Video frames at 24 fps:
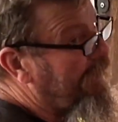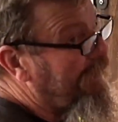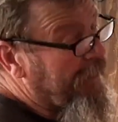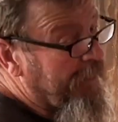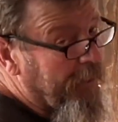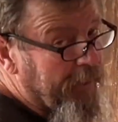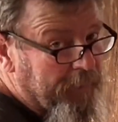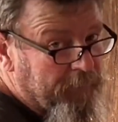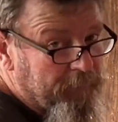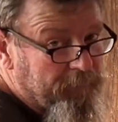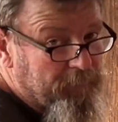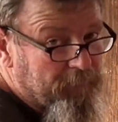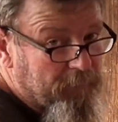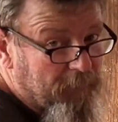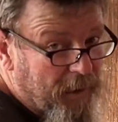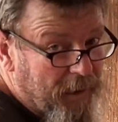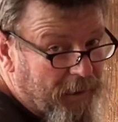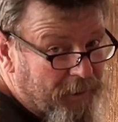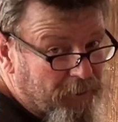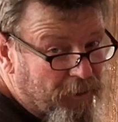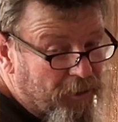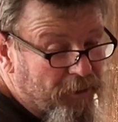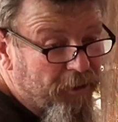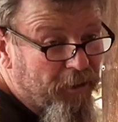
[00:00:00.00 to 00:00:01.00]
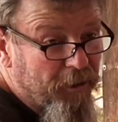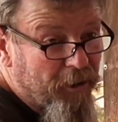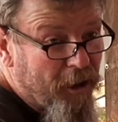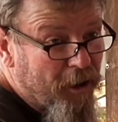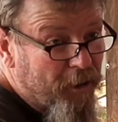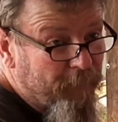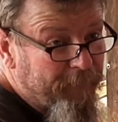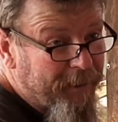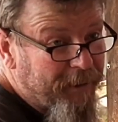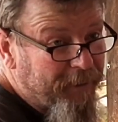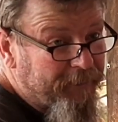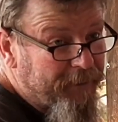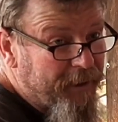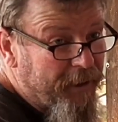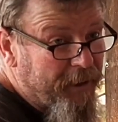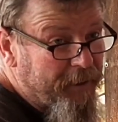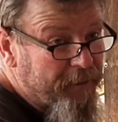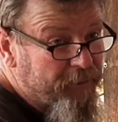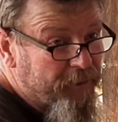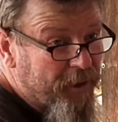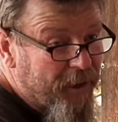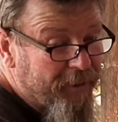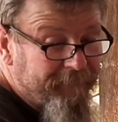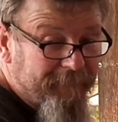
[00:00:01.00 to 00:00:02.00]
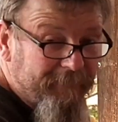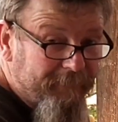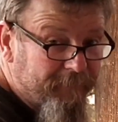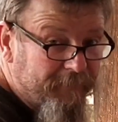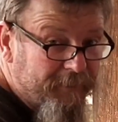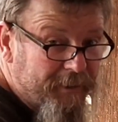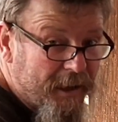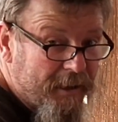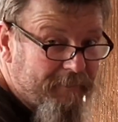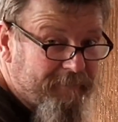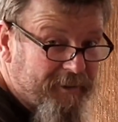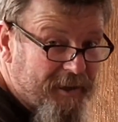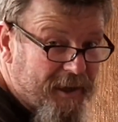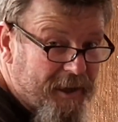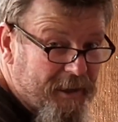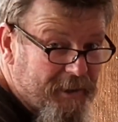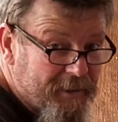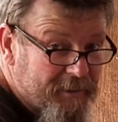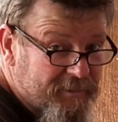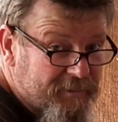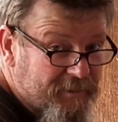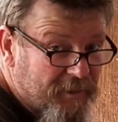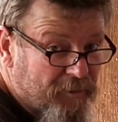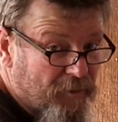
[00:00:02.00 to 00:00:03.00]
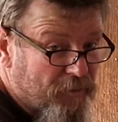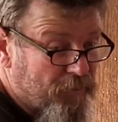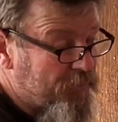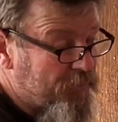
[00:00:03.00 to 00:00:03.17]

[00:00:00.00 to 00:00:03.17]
And I learned a lot about that driving for David Hayes that